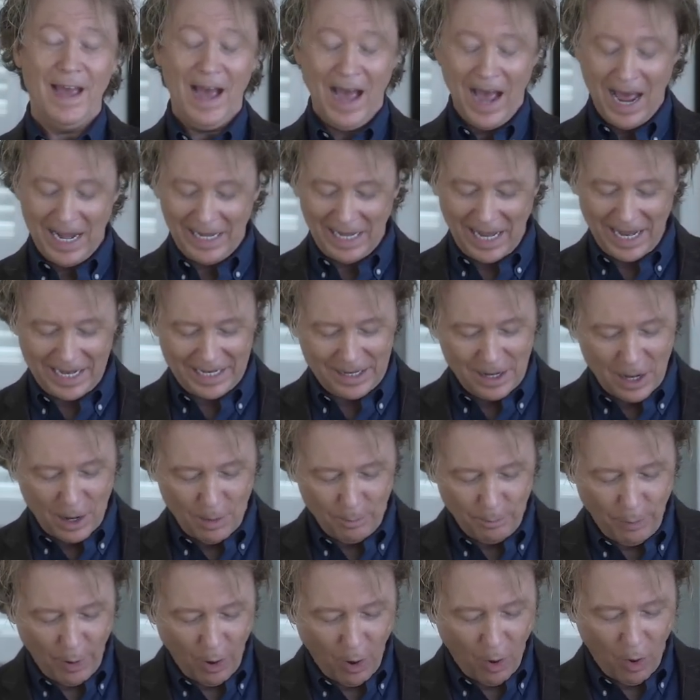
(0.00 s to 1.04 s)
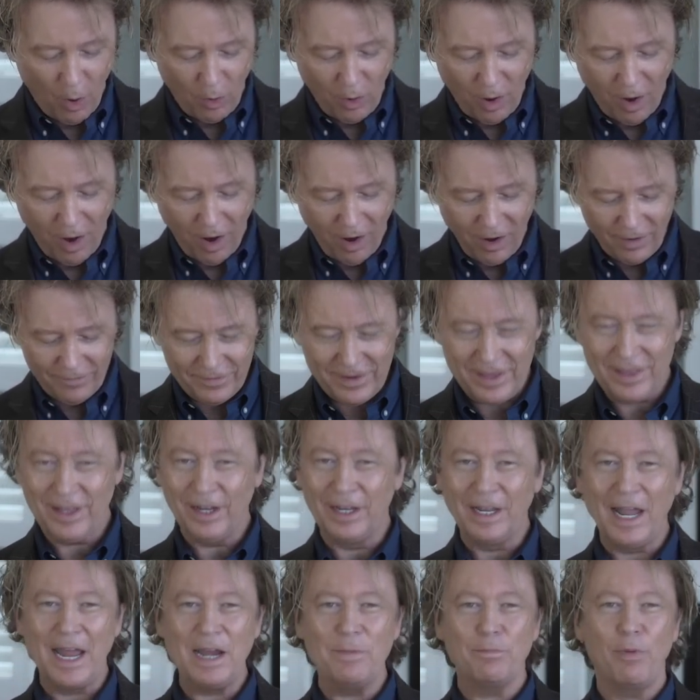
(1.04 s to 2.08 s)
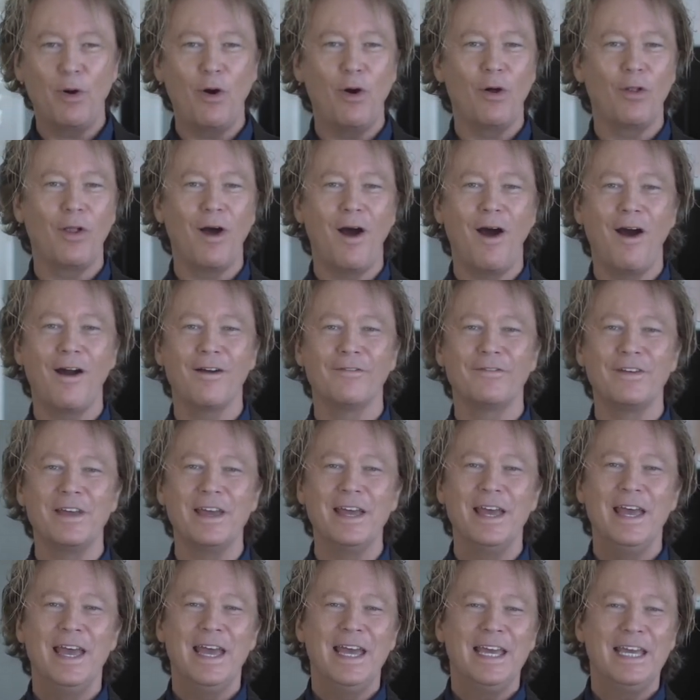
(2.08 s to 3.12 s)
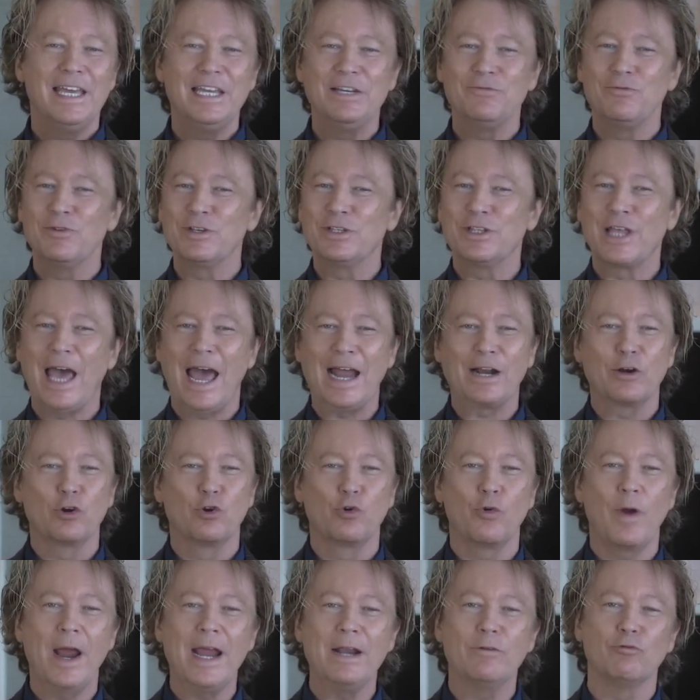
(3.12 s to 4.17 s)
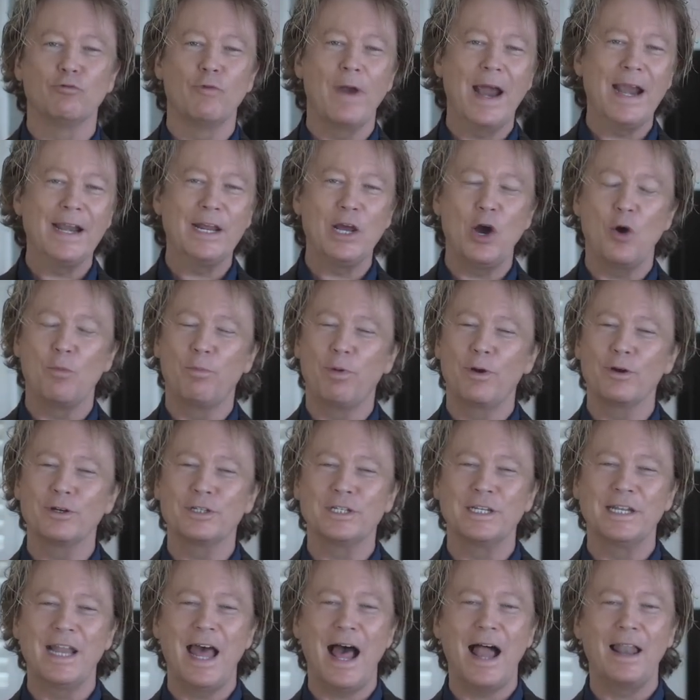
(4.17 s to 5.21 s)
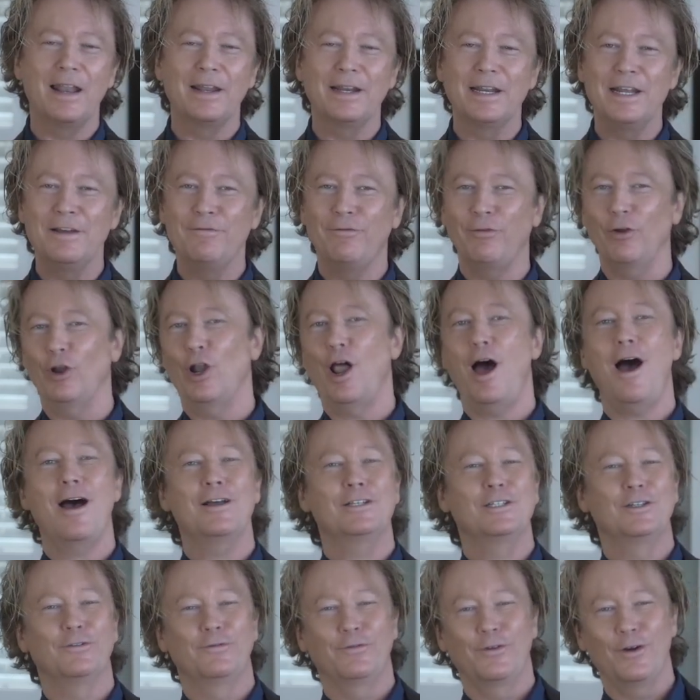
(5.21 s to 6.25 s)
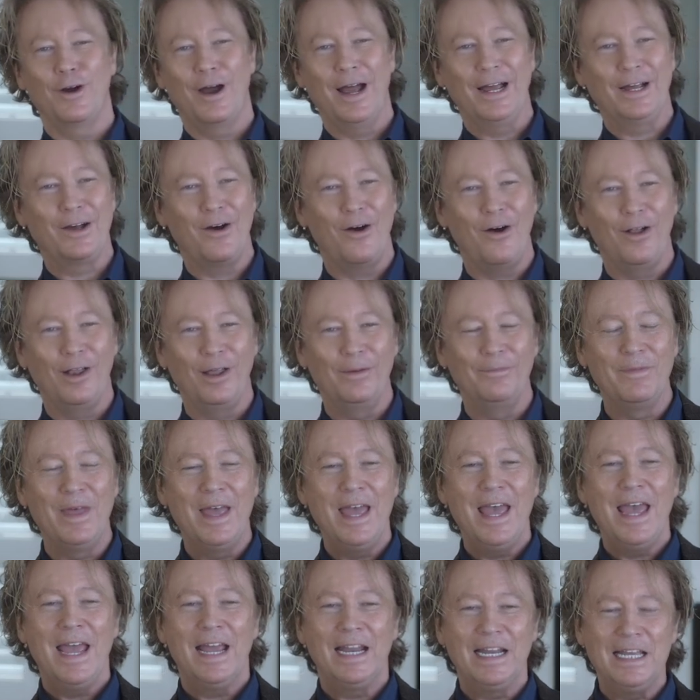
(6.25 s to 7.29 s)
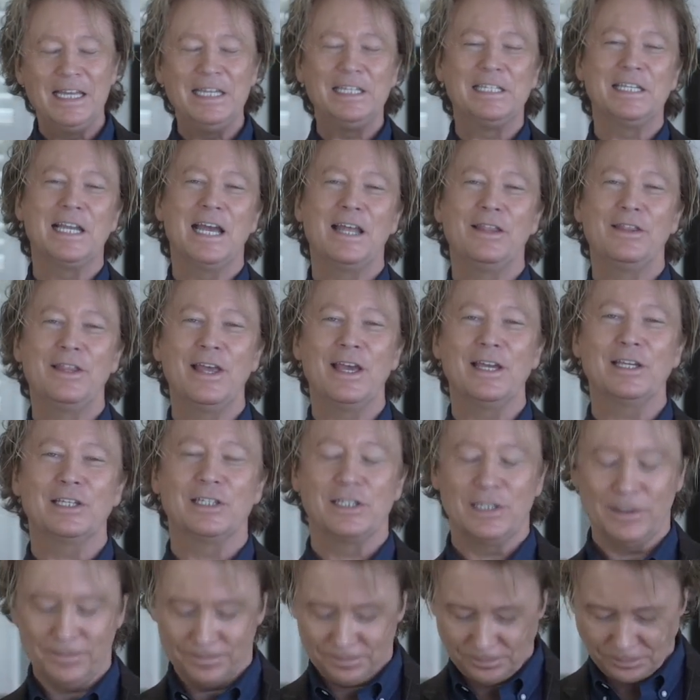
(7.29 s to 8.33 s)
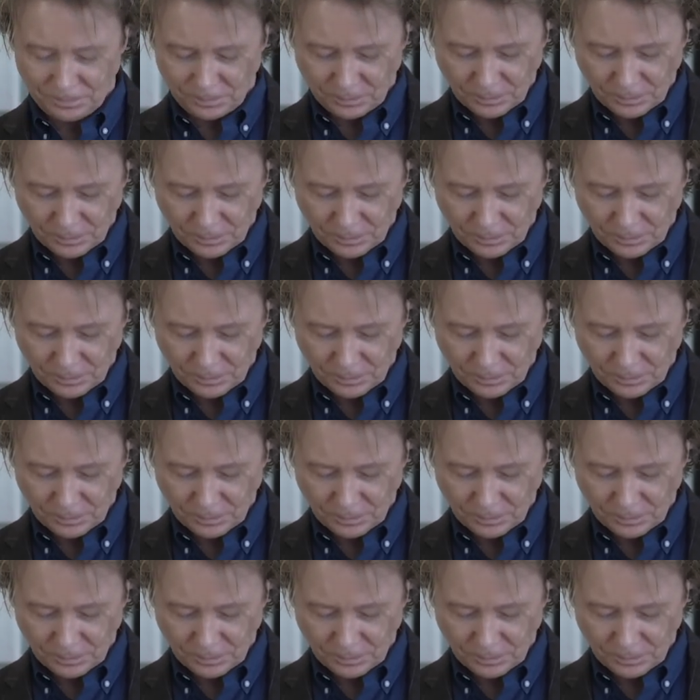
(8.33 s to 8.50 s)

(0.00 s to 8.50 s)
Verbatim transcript: I like Paul Harvey, the late Paul Harvey, he was that great radio personality, philosopher, I call him, and he said this